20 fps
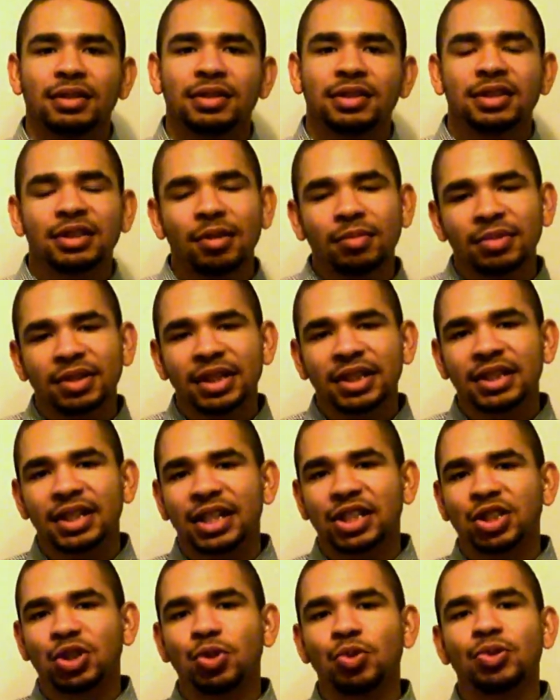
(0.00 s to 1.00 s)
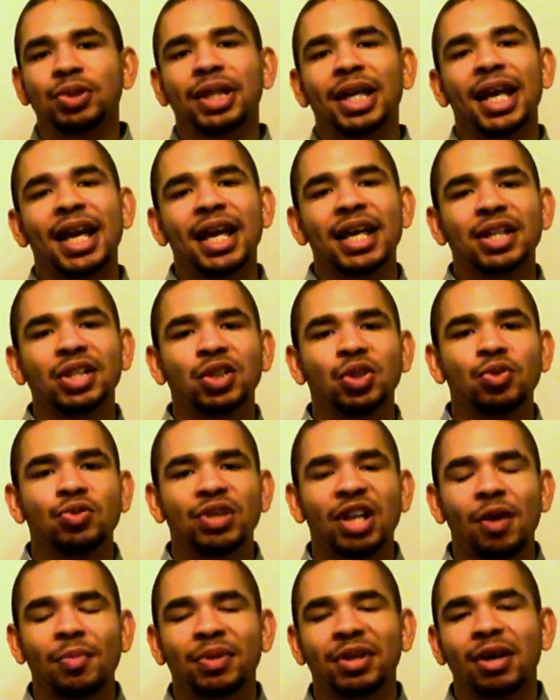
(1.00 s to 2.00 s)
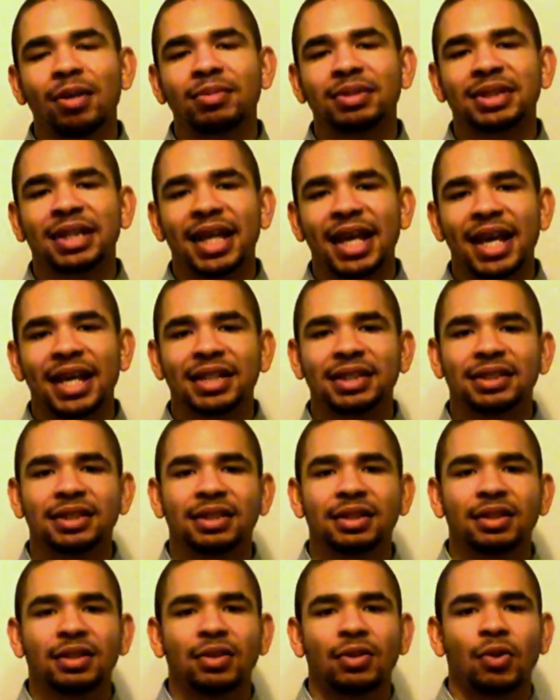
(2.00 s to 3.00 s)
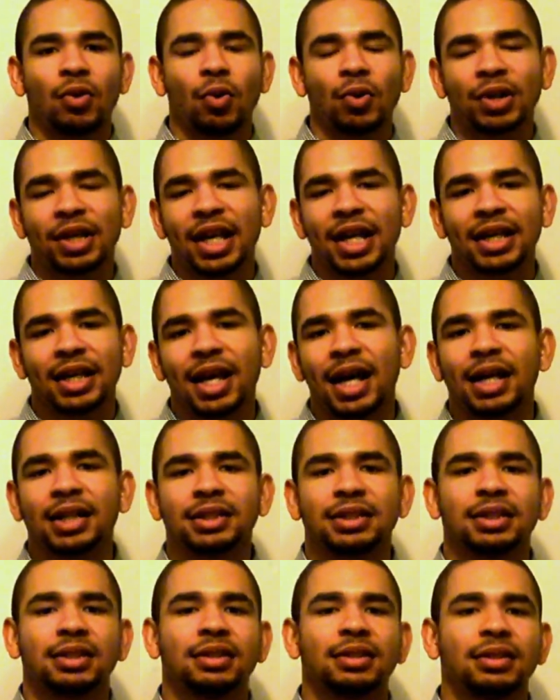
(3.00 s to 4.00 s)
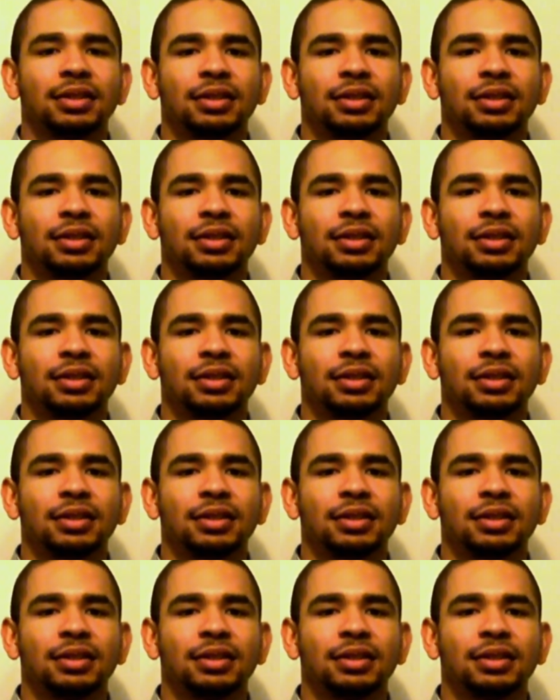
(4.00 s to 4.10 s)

Something that you can do now becomes can't or cannot.